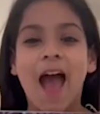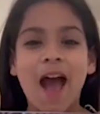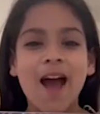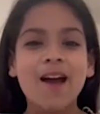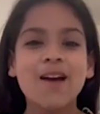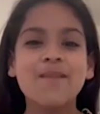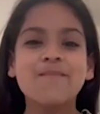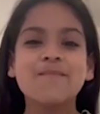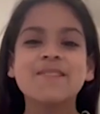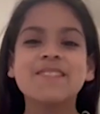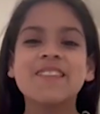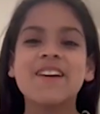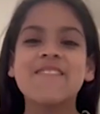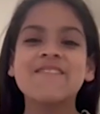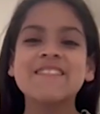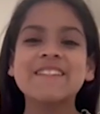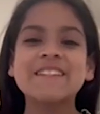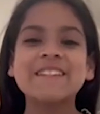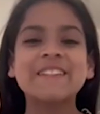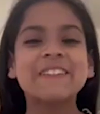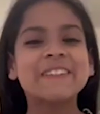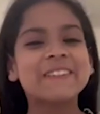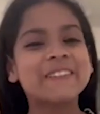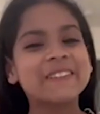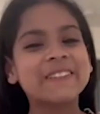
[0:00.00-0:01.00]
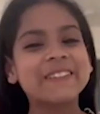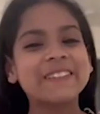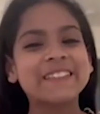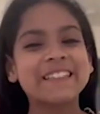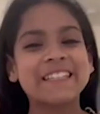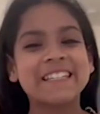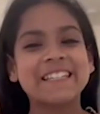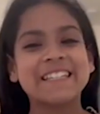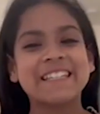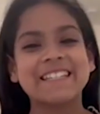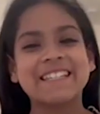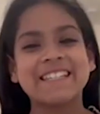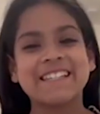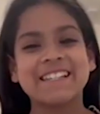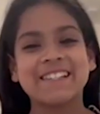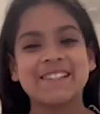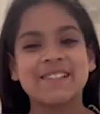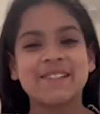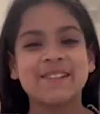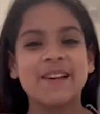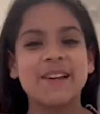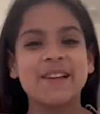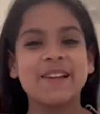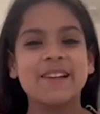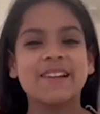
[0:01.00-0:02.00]
I'm 11 years old and a sixth
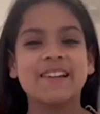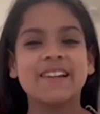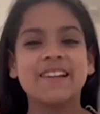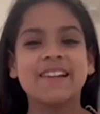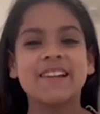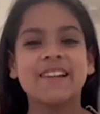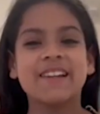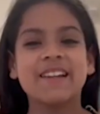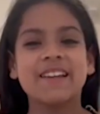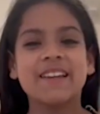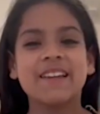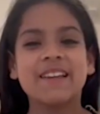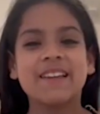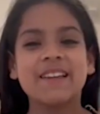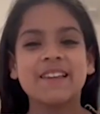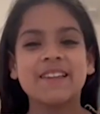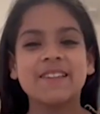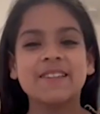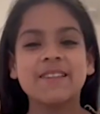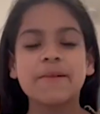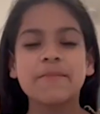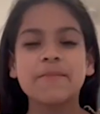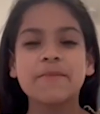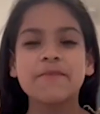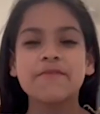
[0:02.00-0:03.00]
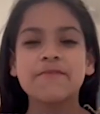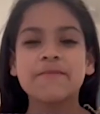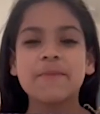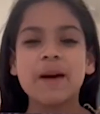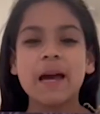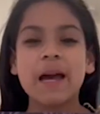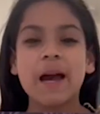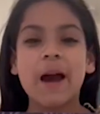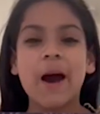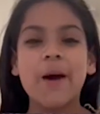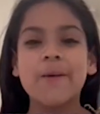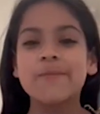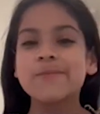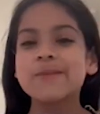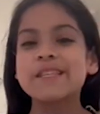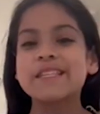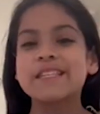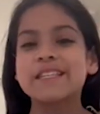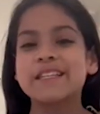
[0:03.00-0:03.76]
grader. Some of my hobbies